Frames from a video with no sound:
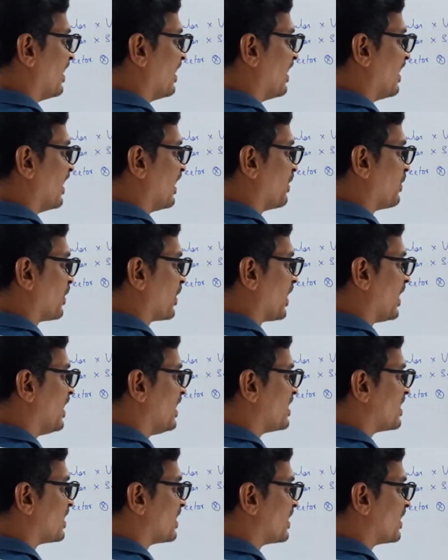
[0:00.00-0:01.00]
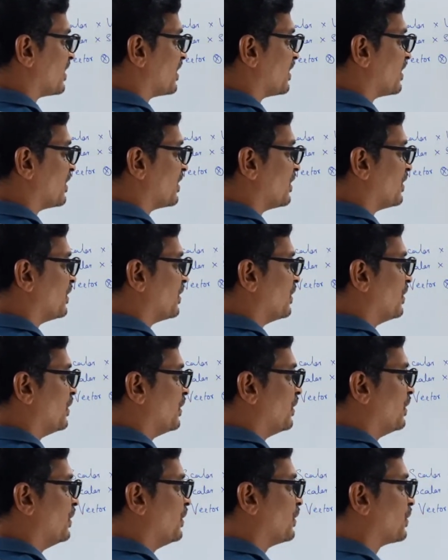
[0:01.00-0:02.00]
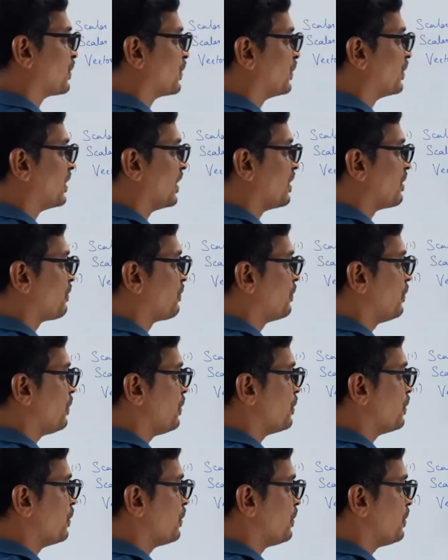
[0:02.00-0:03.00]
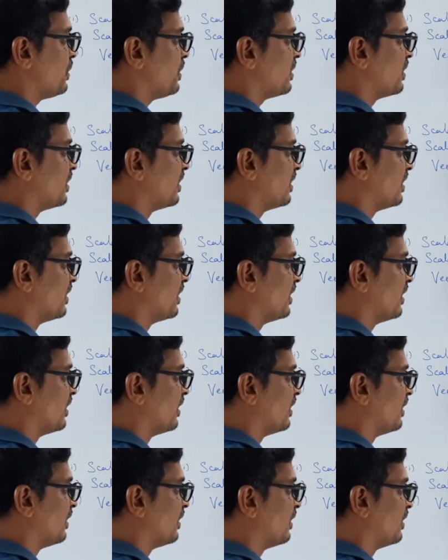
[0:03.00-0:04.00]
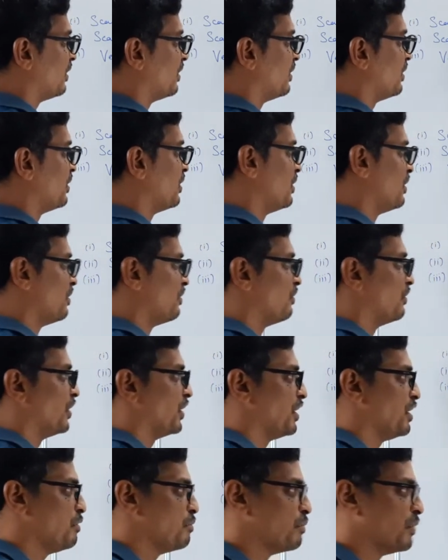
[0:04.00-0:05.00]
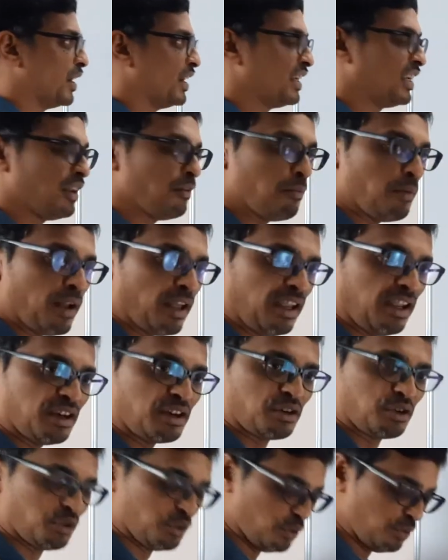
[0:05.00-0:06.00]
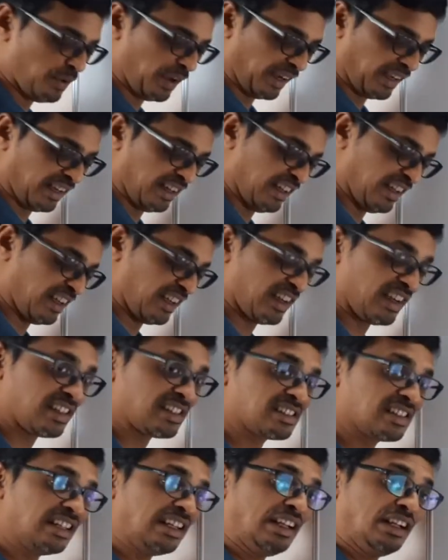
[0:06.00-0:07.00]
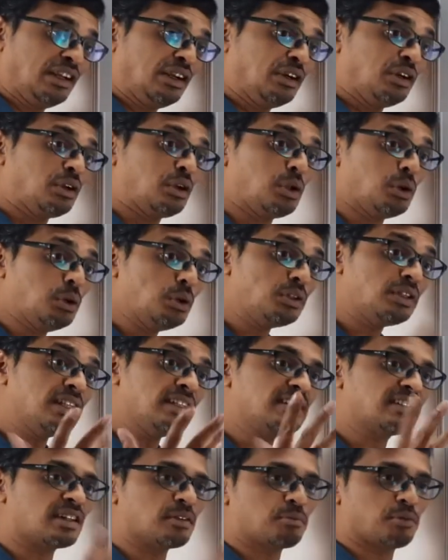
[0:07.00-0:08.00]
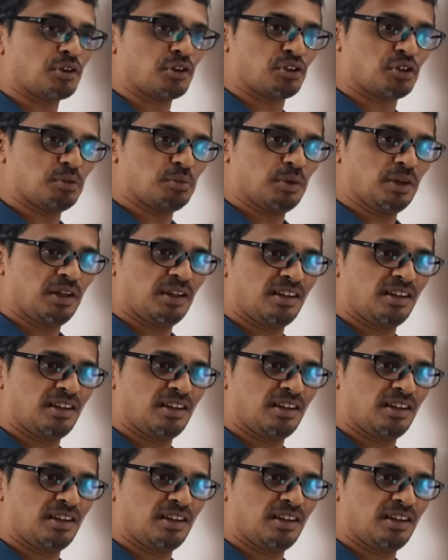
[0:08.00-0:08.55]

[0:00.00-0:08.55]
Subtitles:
Am I right? So therefore, when you multiply two vectors, two things are possible.